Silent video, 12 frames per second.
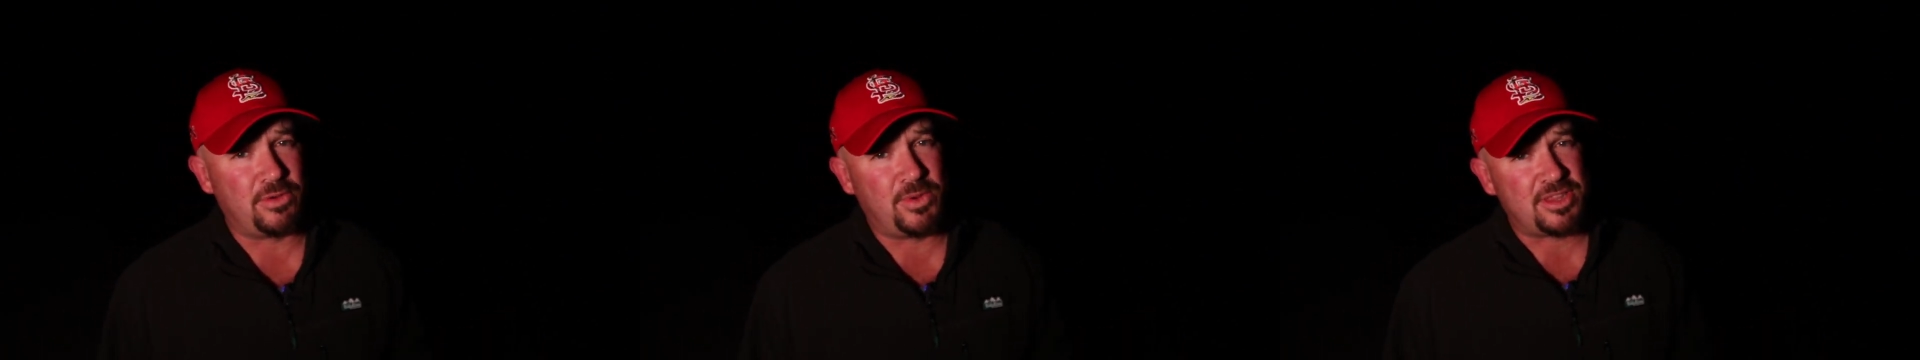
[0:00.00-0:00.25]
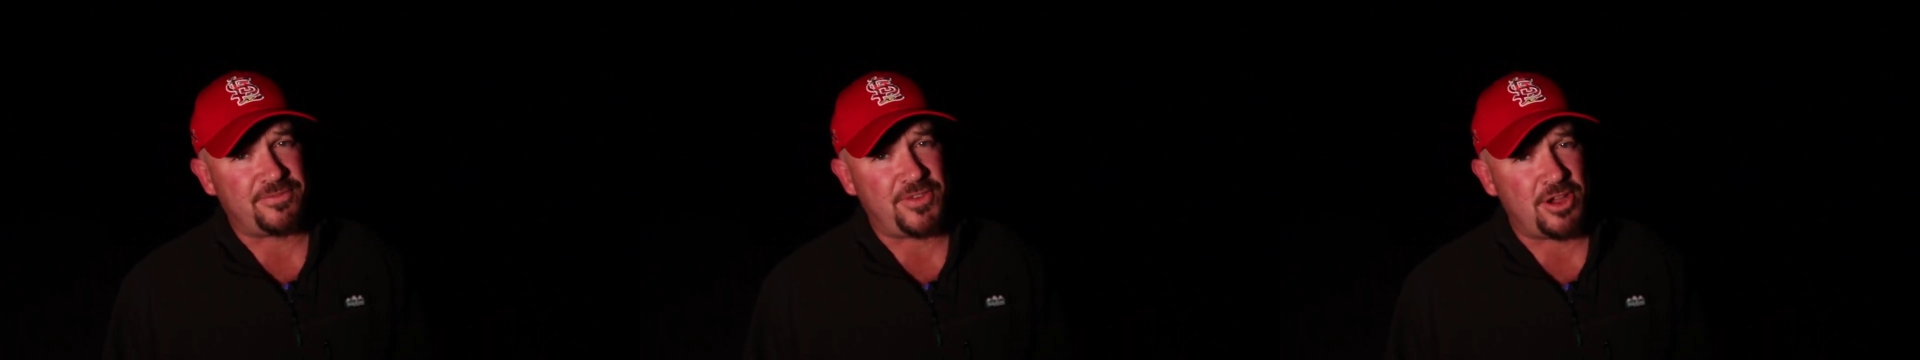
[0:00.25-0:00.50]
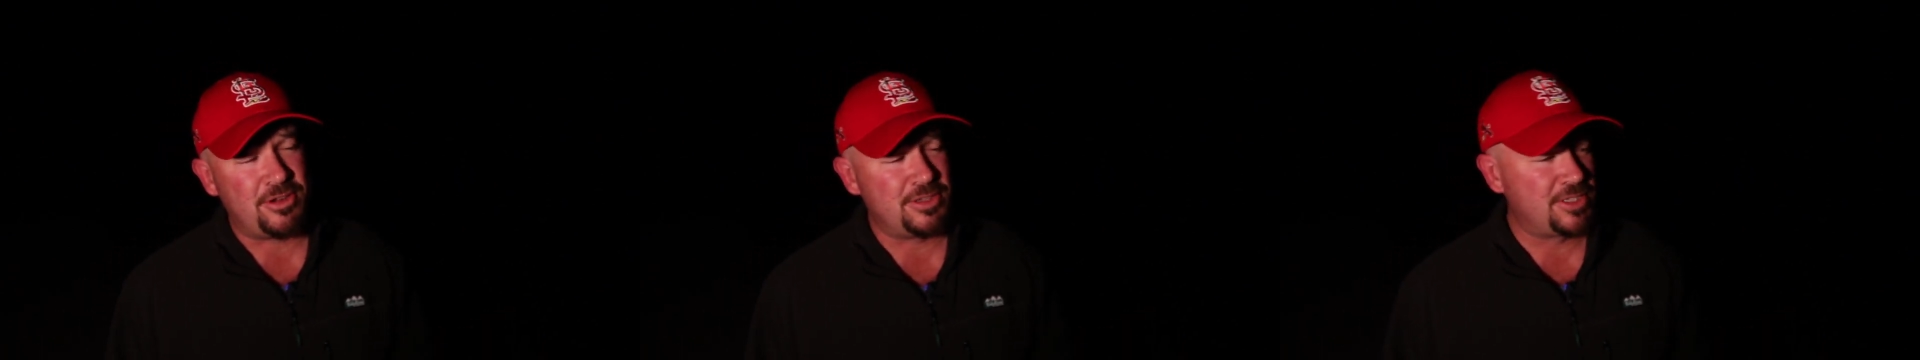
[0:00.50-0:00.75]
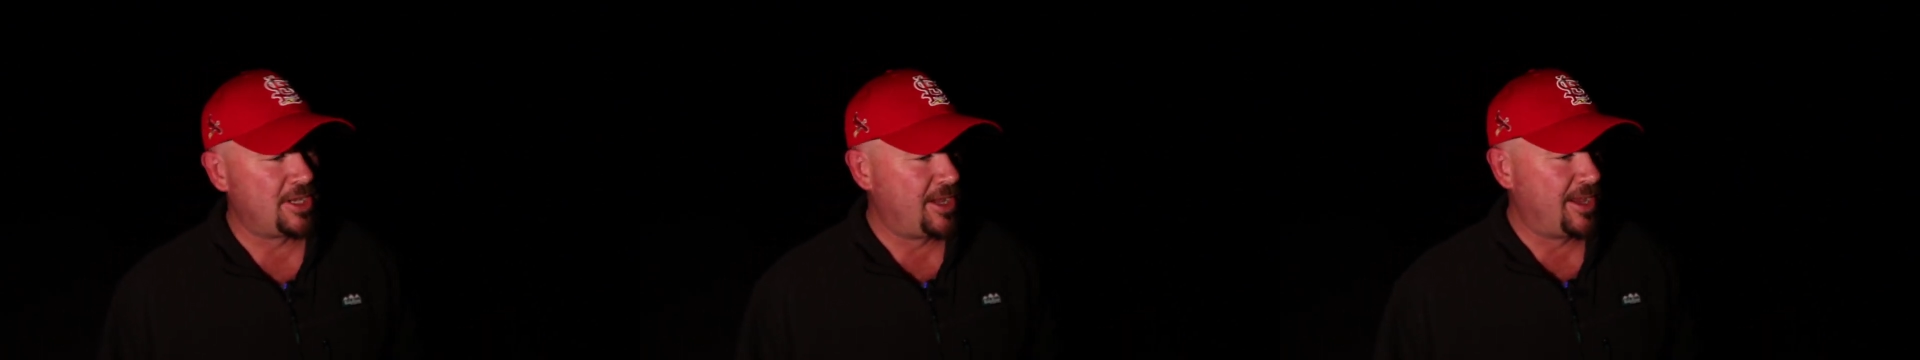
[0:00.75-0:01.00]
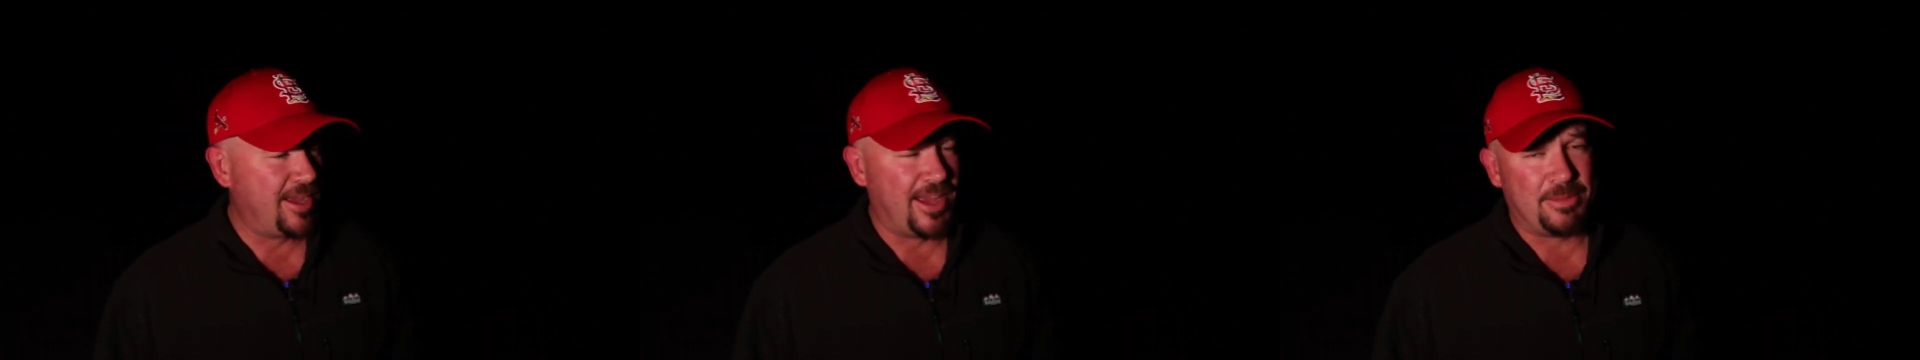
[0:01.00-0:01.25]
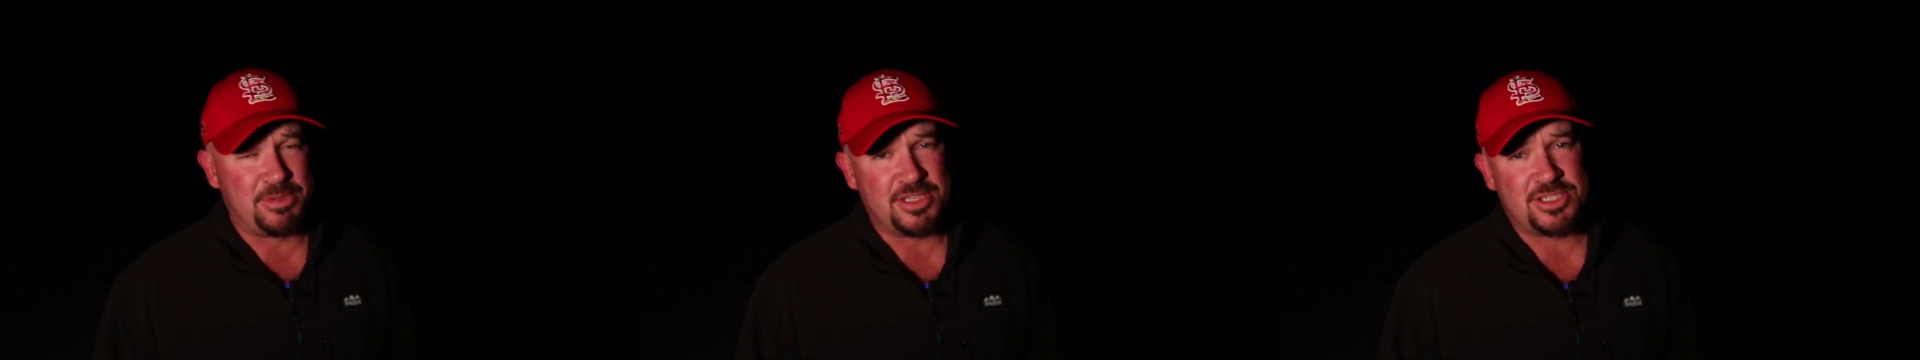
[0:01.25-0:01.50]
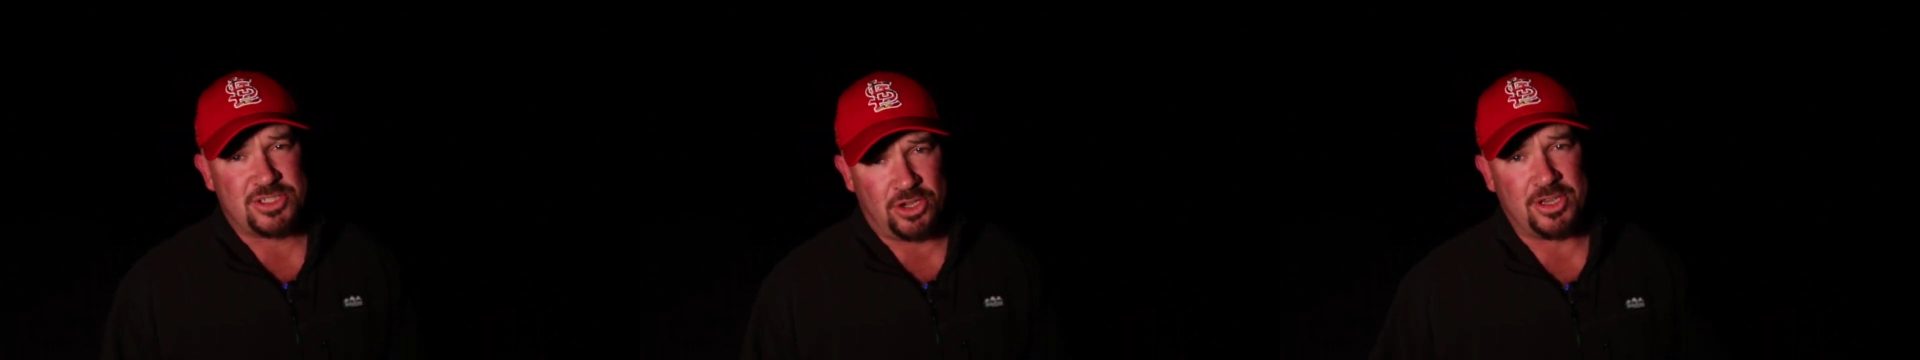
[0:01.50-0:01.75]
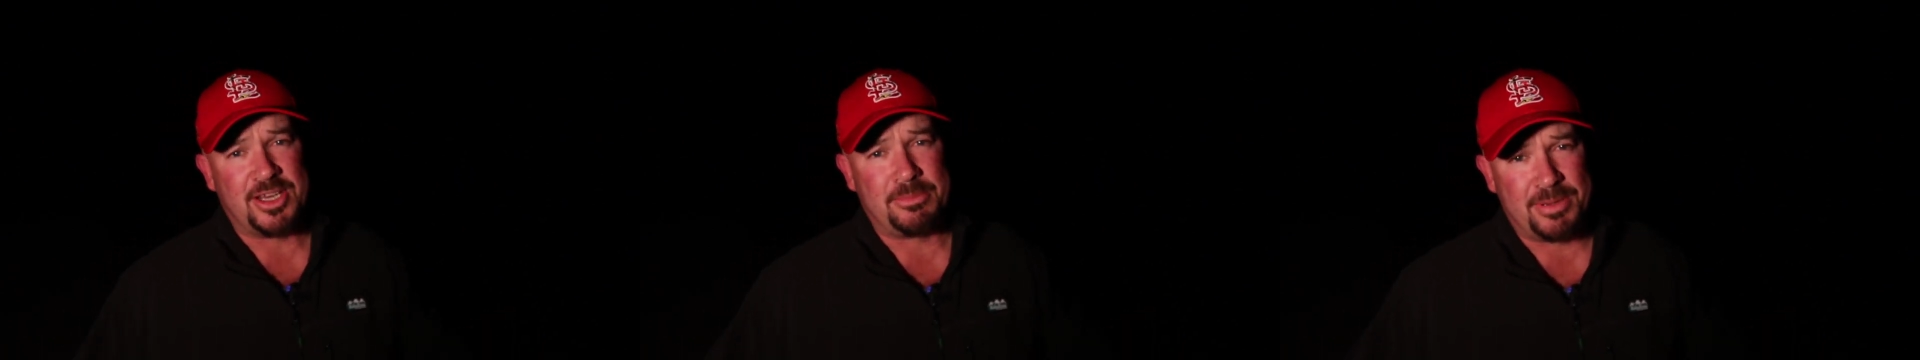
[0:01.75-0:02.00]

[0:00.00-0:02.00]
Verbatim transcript: with the phones, uh, but there's certainly